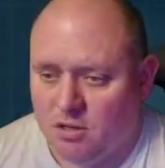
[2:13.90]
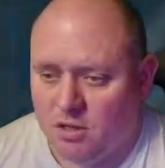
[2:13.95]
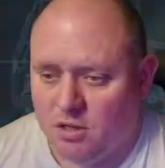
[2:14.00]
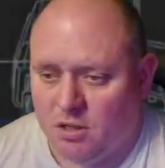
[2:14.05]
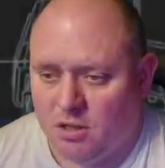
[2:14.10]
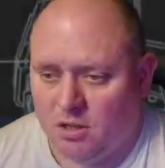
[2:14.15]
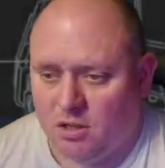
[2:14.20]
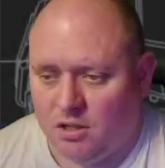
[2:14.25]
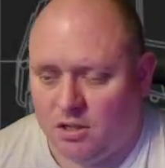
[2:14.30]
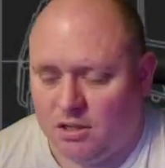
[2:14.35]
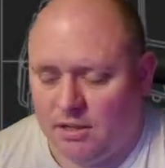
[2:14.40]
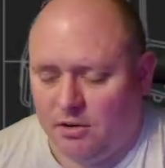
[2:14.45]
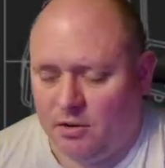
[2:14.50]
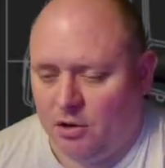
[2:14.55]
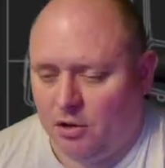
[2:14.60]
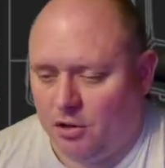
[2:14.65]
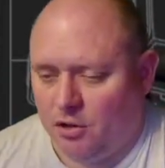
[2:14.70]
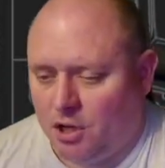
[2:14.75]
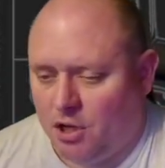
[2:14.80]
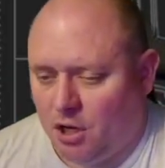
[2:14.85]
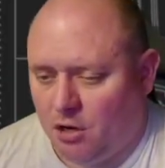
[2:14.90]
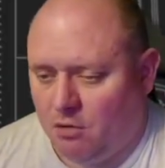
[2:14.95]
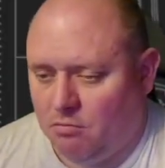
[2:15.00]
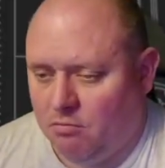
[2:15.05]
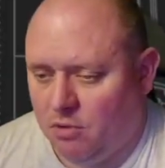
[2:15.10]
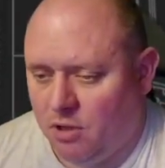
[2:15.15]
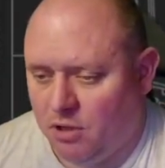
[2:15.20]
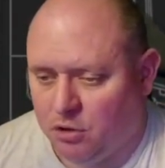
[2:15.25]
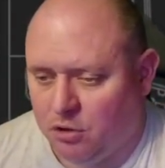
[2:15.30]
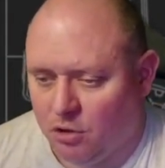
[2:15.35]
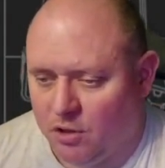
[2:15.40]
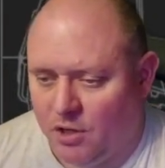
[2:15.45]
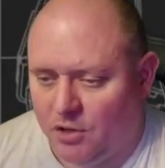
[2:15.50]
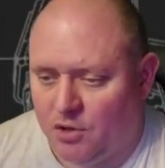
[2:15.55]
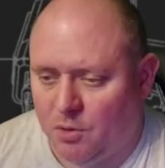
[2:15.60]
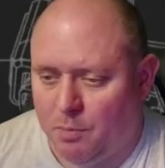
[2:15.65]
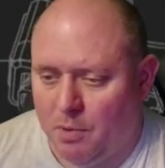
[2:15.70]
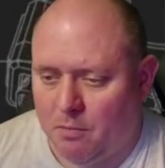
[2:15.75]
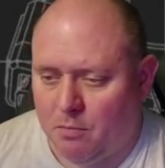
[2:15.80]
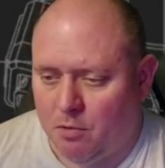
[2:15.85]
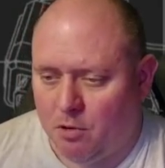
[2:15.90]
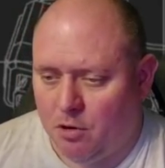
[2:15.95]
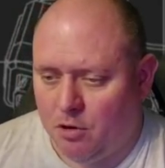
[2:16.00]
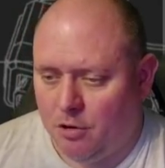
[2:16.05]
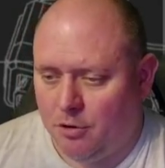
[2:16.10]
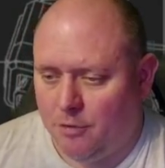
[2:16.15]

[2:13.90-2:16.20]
Let's give it another go. Let's look into it a bit more.